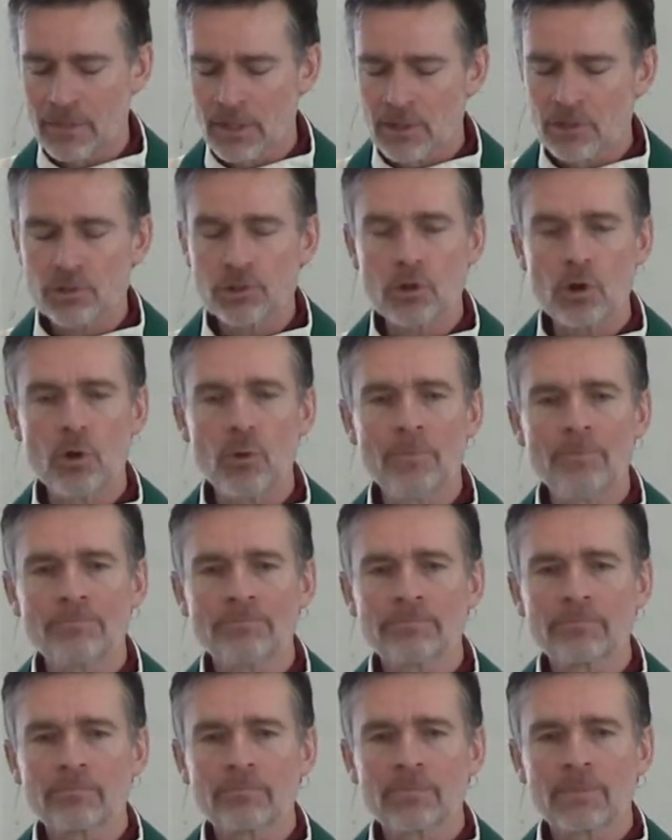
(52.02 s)
So
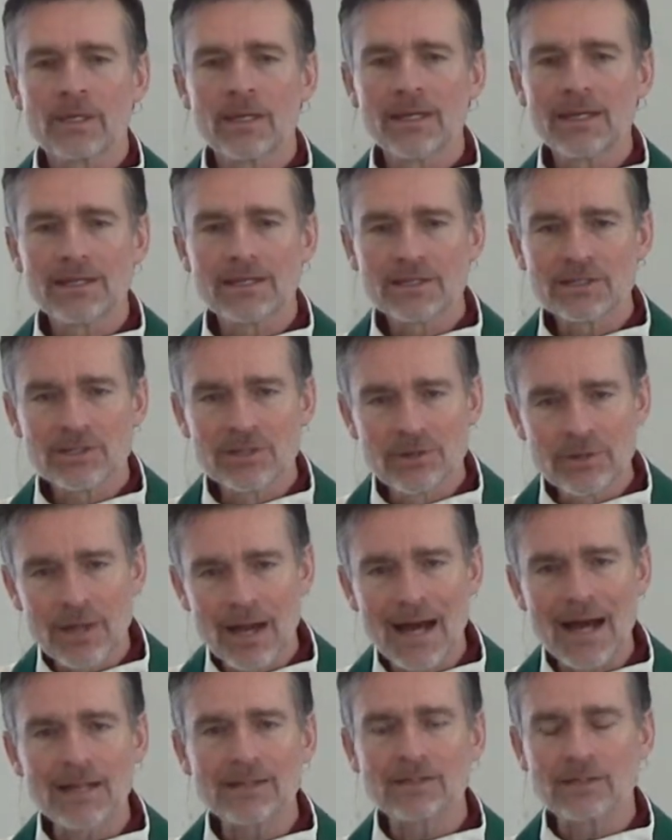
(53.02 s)
it is
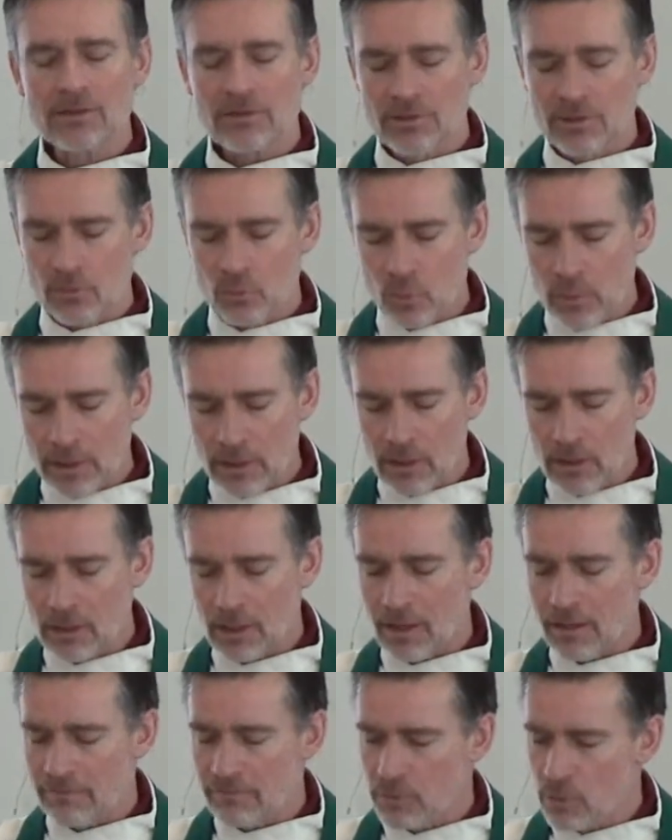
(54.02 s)
not the
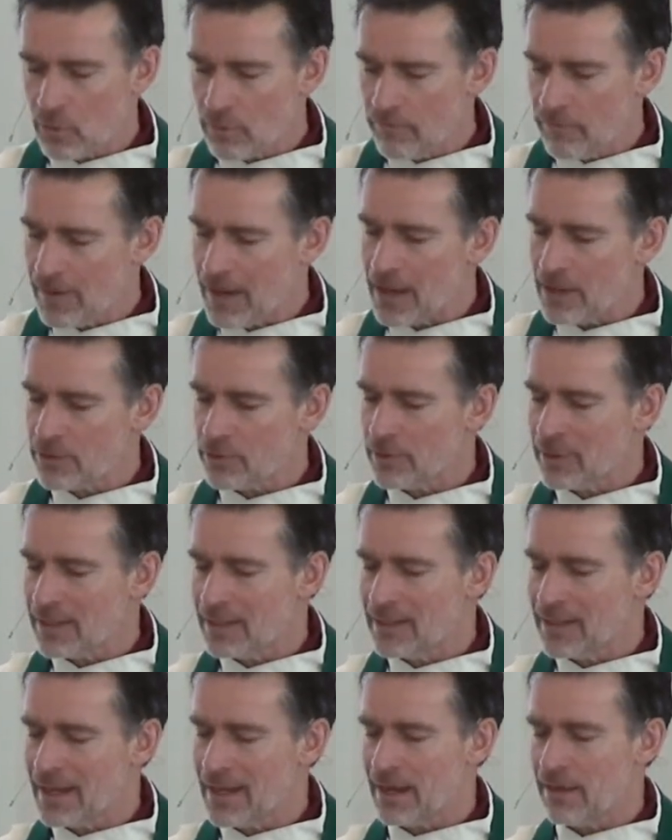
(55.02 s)
will of your Father
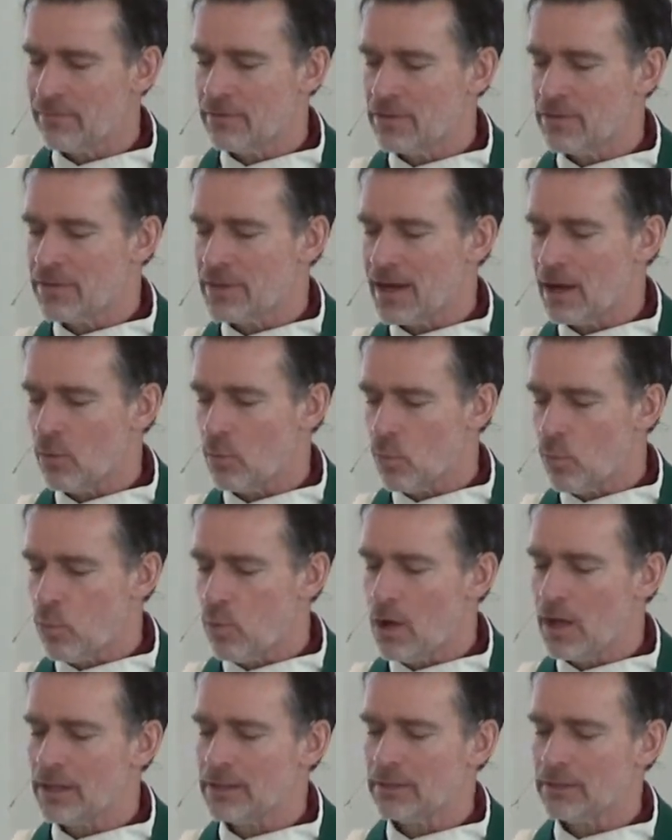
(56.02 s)
in heaven that
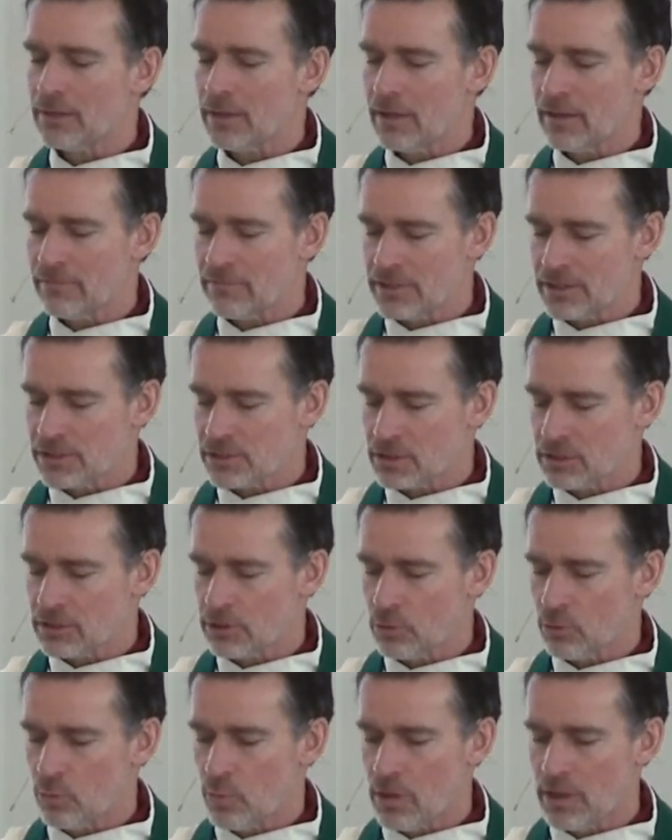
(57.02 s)
one of these
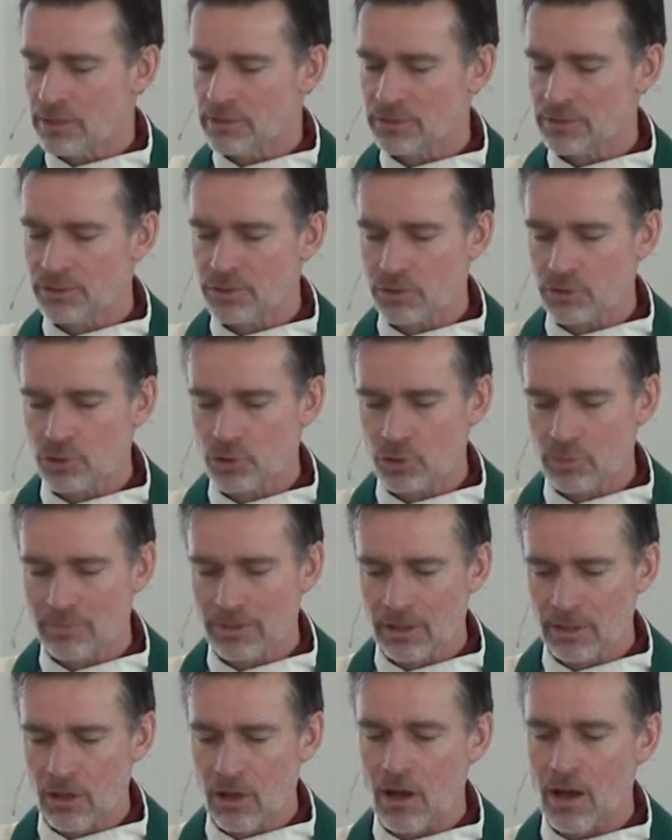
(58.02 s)
little ones should
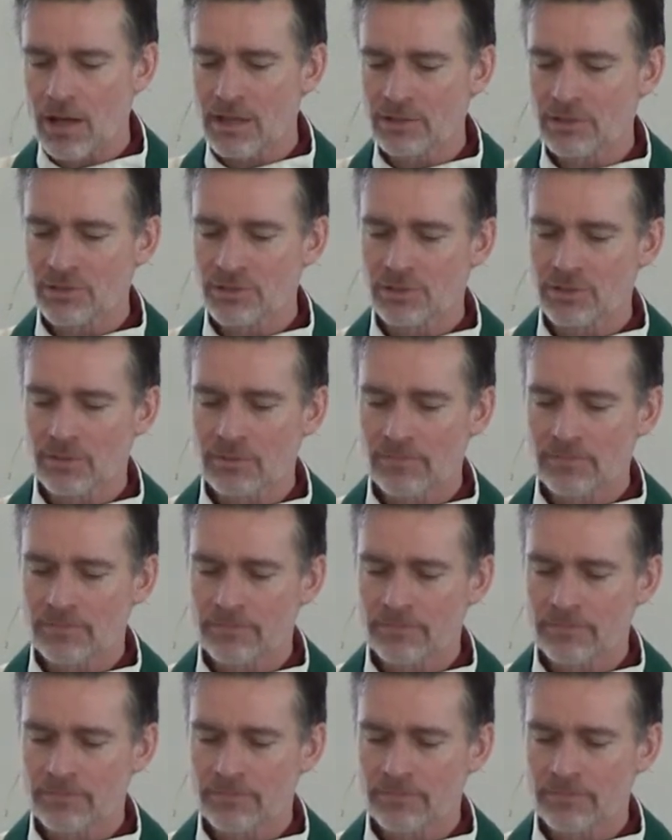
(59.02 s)
be lost.